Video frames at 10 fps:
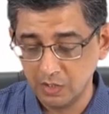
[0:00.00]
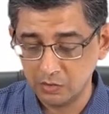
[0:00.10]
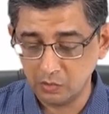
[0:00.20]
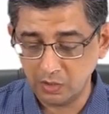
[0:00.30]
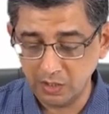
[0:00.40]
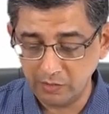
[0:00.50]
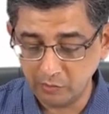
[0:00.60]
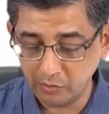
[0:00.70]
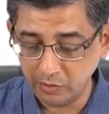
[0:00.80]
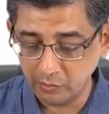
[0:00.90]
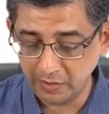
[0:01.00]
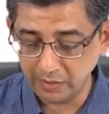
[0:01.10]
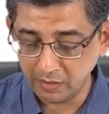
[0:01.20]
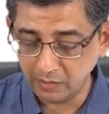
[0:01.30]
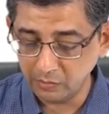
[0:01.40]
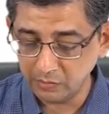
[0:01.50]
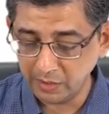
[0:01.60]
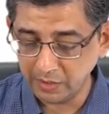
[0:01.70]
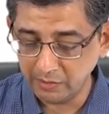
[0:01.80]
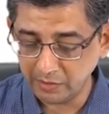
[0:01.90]
So I have taught you right now
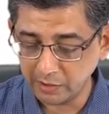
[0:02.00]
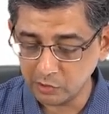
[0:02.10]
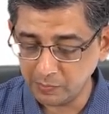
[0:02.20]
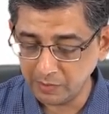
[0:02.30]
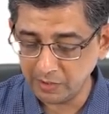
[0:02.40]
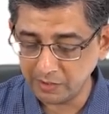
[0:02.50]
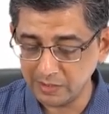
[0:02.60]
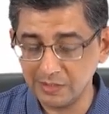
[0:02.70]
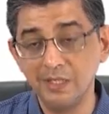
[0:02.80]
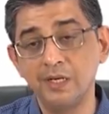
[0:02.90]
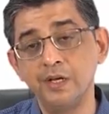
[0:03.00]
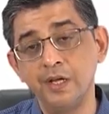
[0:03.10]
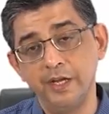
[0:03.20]
that in tricuspid atresia,